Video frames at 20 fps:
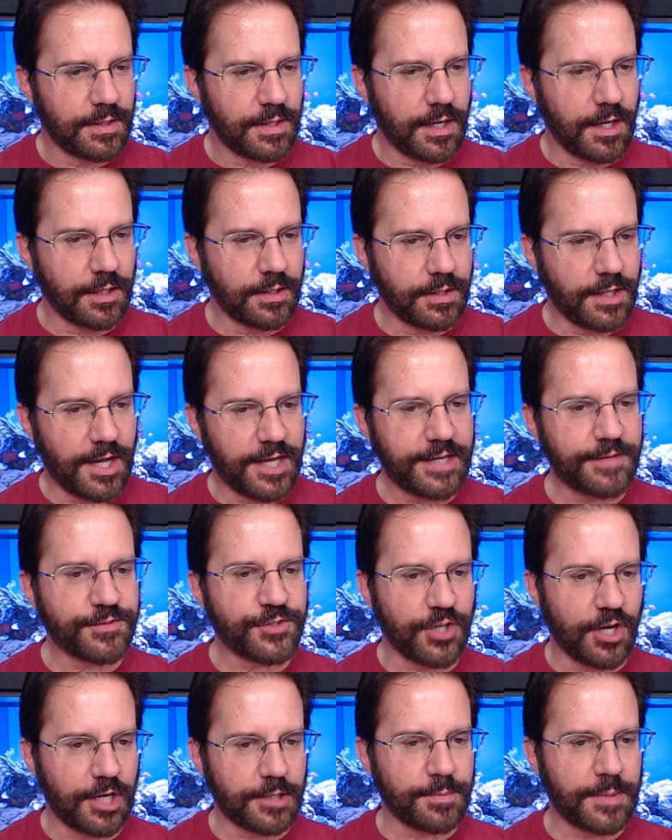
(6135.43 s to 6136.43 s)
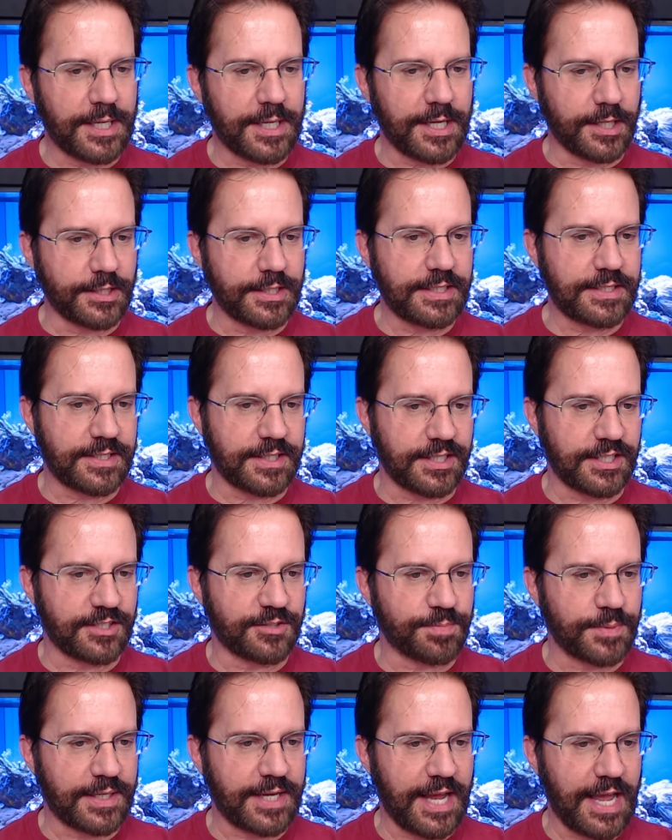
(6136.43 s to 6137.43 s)
a lot of talk about LEDs,
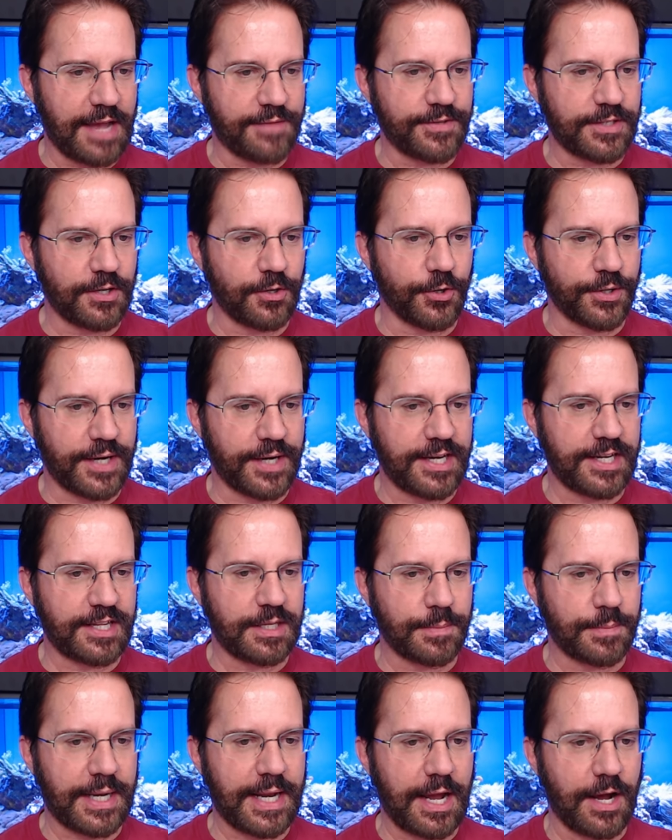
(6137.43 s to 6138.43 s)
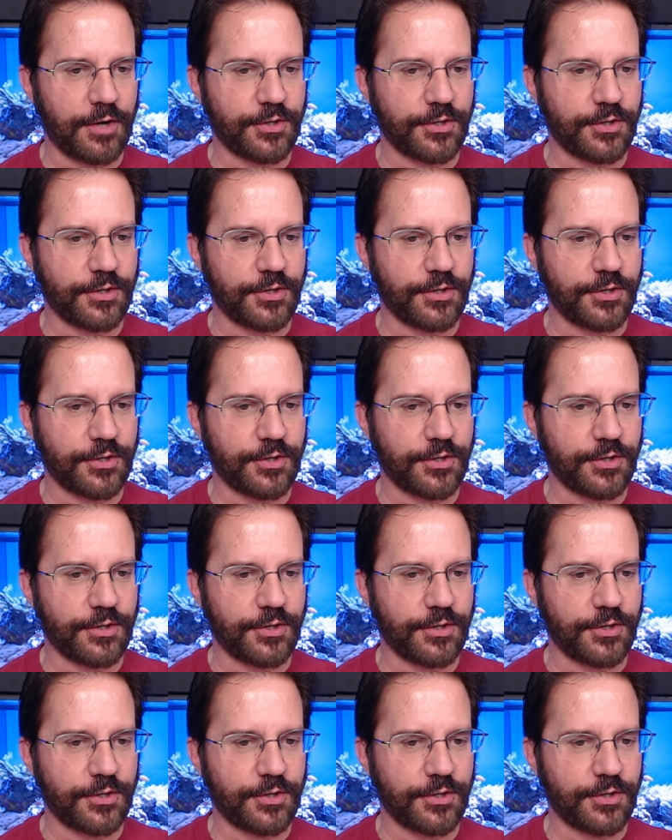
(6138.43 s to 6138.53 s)
but haven't heard anything about